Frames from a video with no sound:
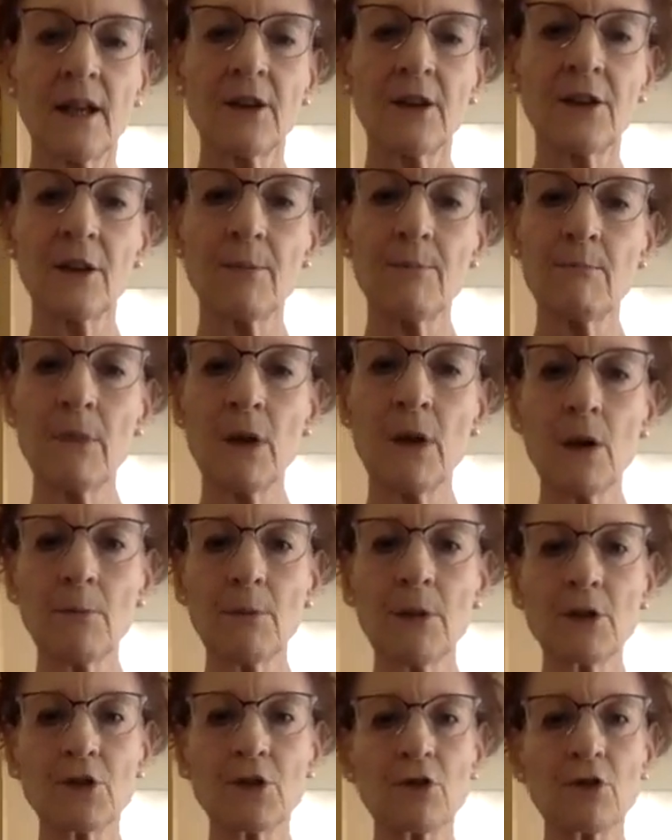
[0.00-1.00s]
the
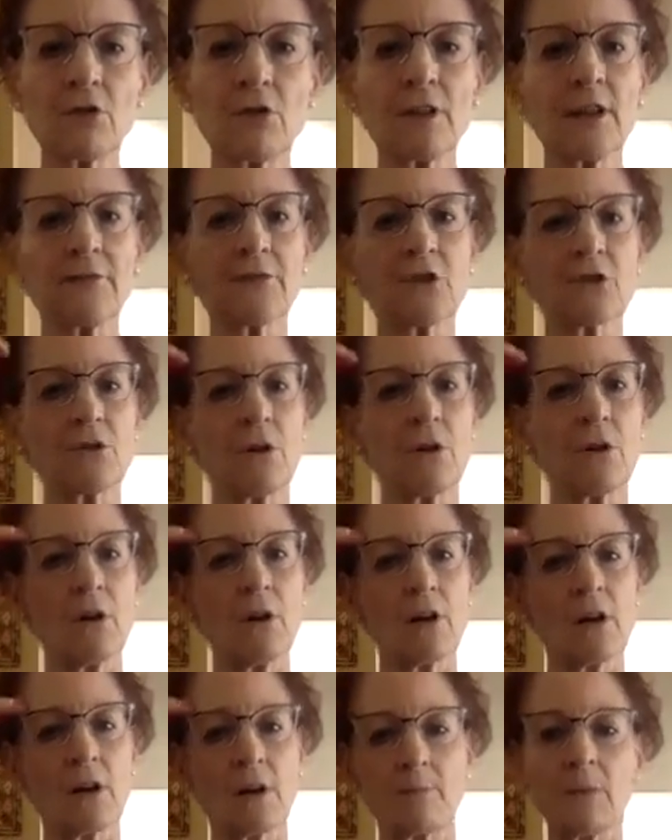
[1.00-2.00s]
moment you lift your
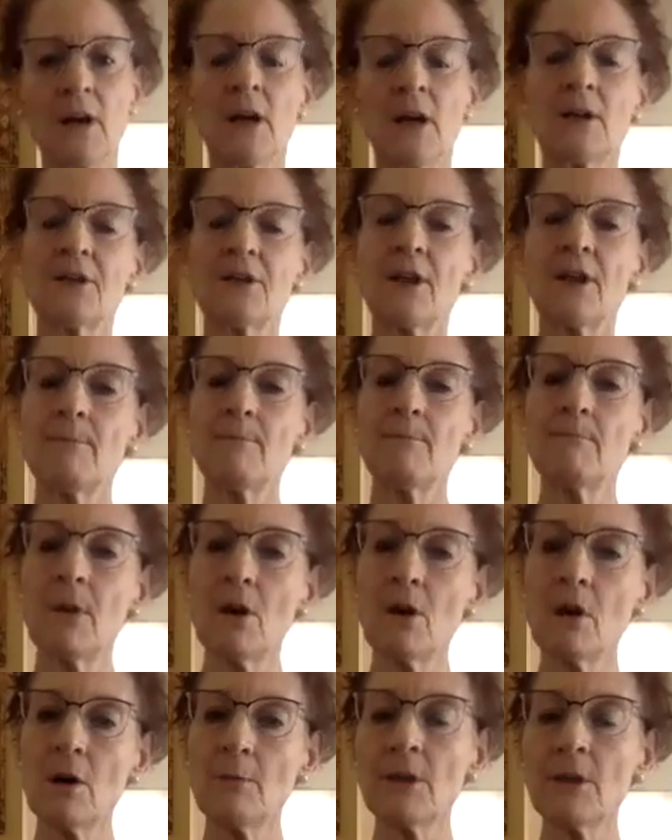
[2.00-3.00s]
arm, the
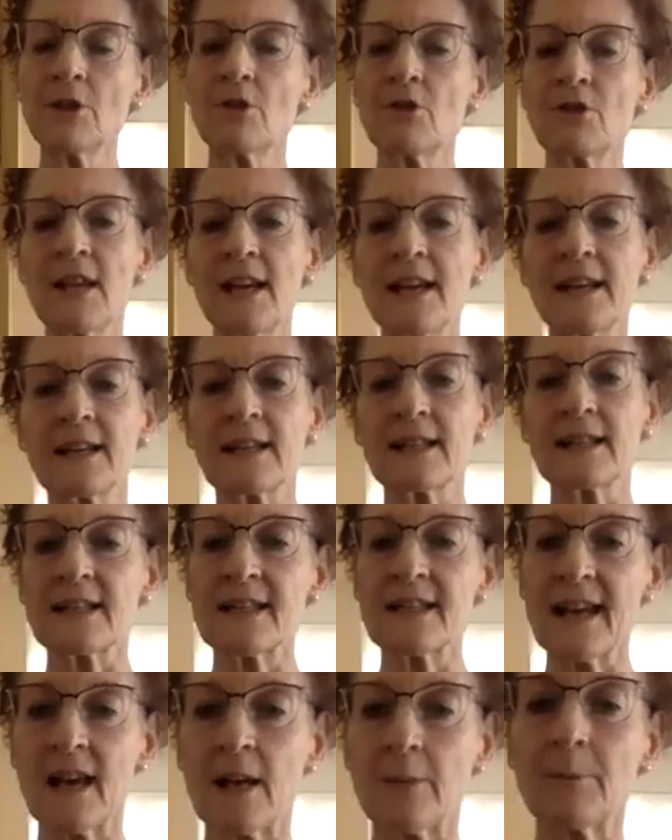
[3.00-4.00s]
moment you take a
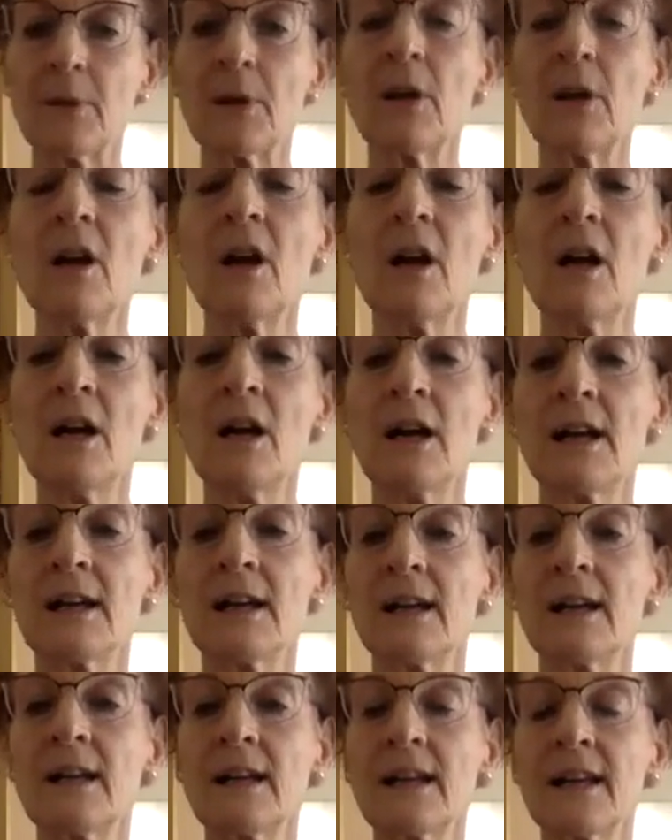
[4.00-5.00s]
step,
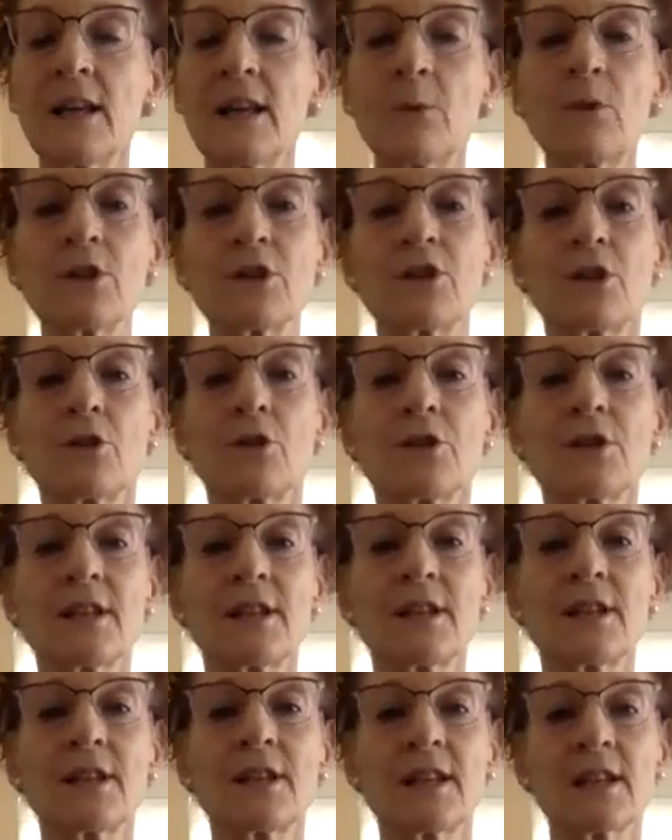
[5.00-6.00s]
he was using
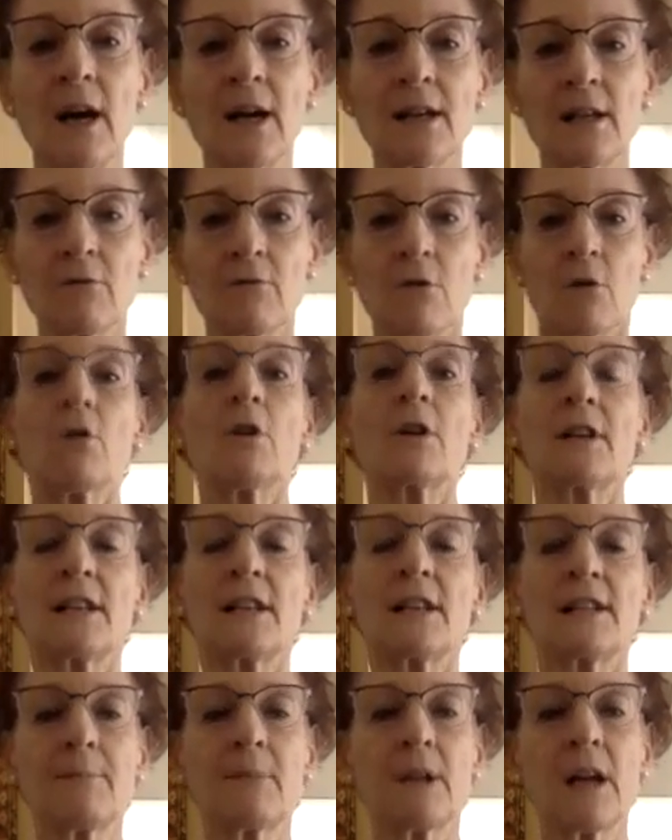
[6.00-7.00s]
his body wrong.
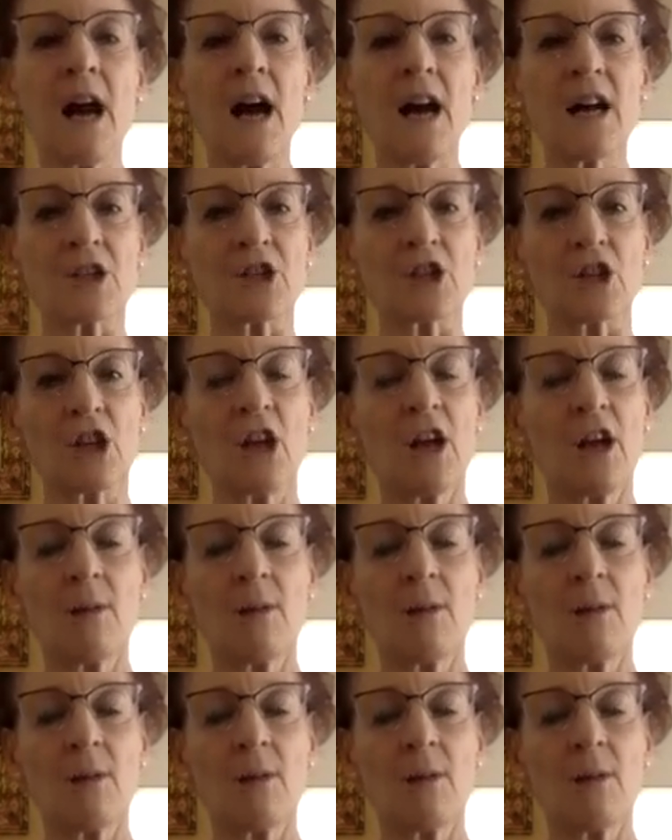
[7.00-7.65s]
He said, "Gosh,